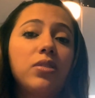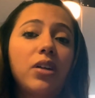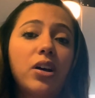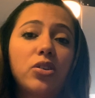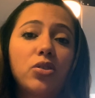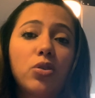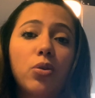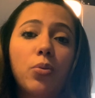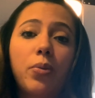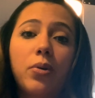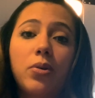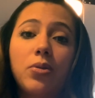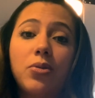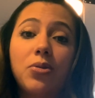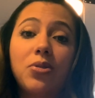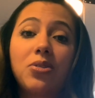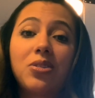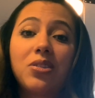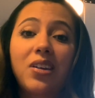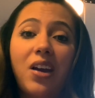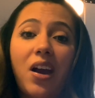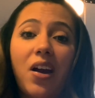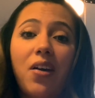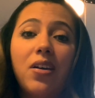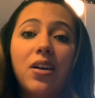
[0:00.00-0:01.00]
Electrical burns are
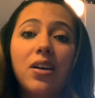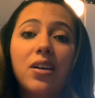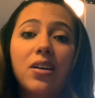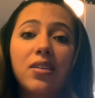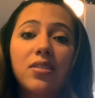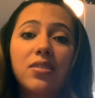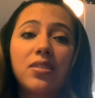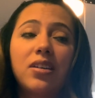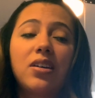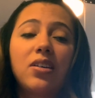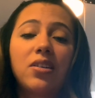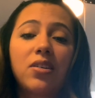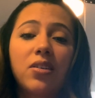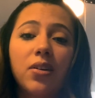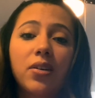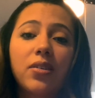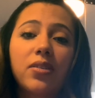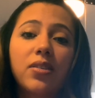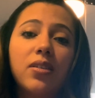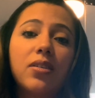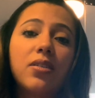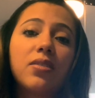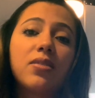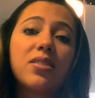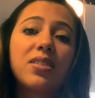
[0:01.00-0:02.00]
scary because they
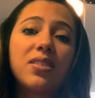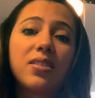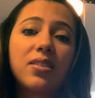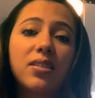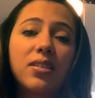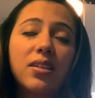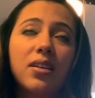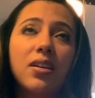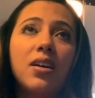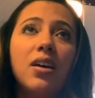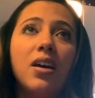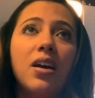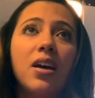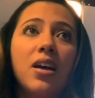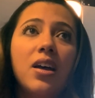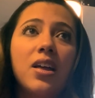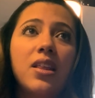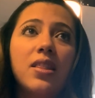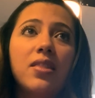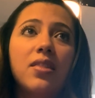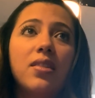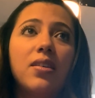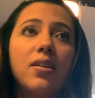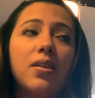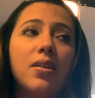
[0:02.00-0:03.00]
cook
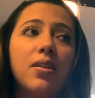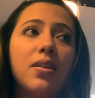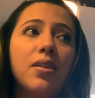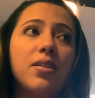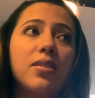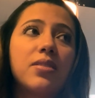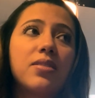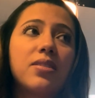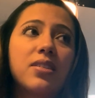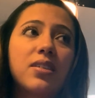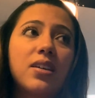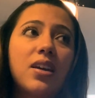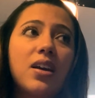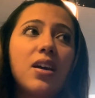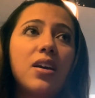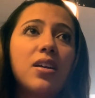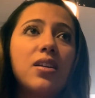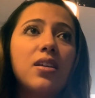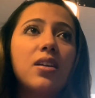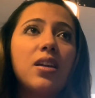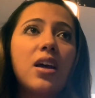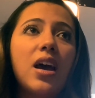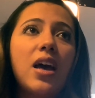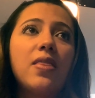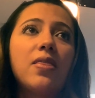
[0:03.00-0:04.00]
the
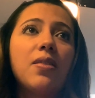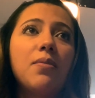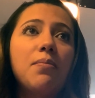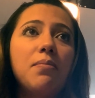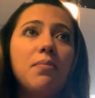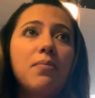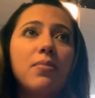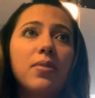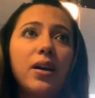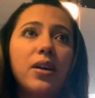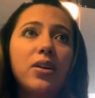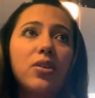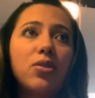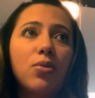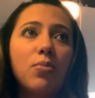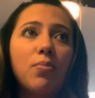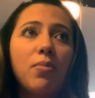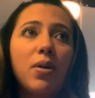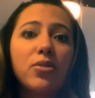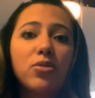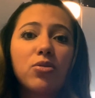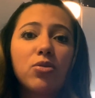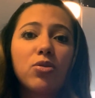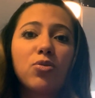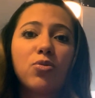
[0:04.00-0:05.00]
skin and your
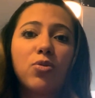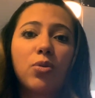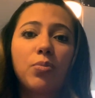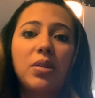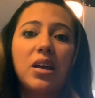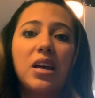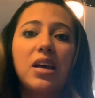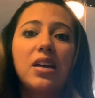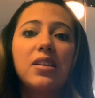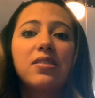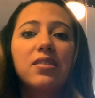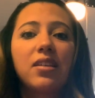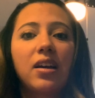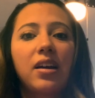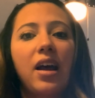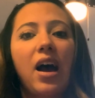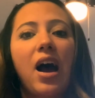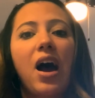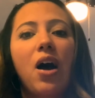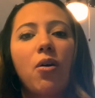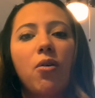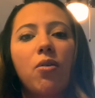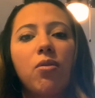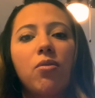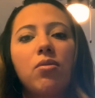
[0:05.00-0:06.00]
muscles from the inside
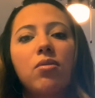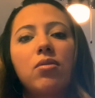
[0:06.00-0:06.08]
out.